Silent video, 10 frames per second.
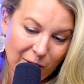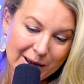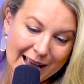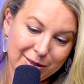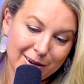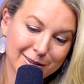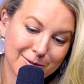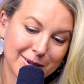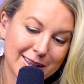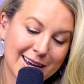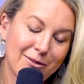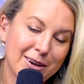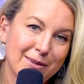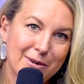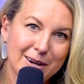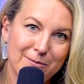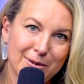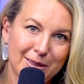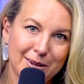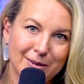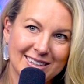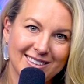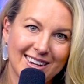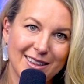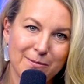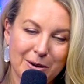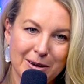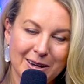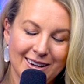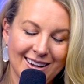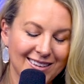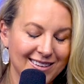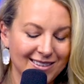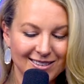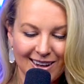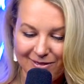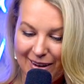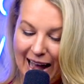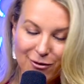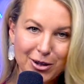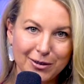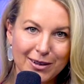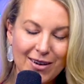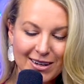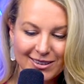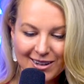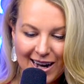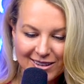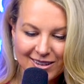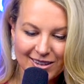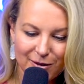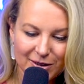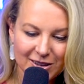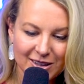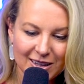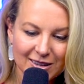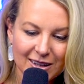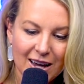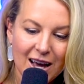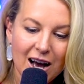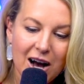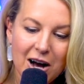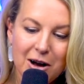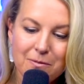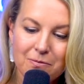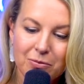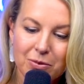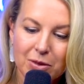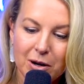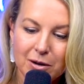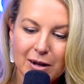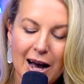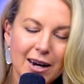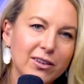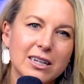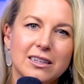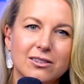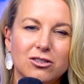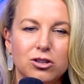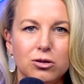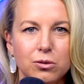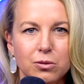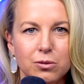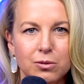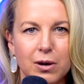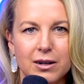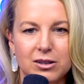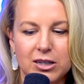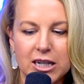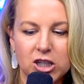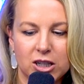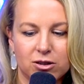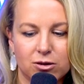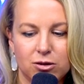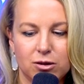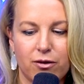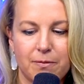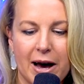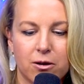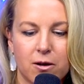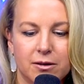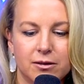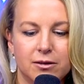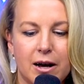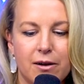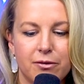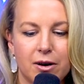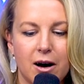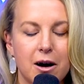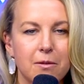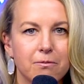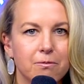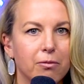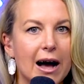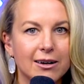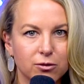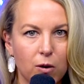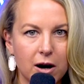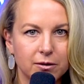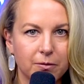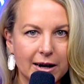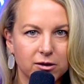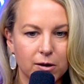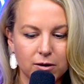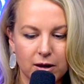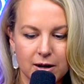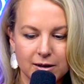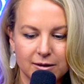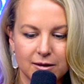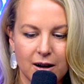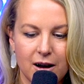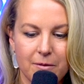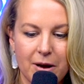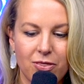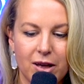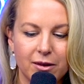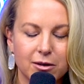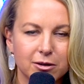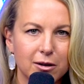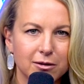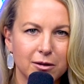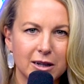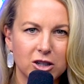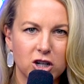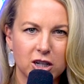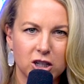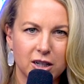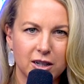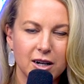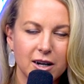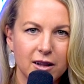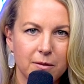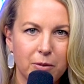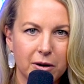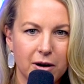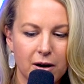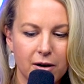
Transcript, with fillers: Okay, there is one thing I want to bring up with you because in the book, and and uh, after you leave, I'll get Scott to delve into this. Um, they're kind of like these two tensions or two different battlegrounds. So you have um, Black Swan, Black Swan theorist, um, and then there's also the introduction in the book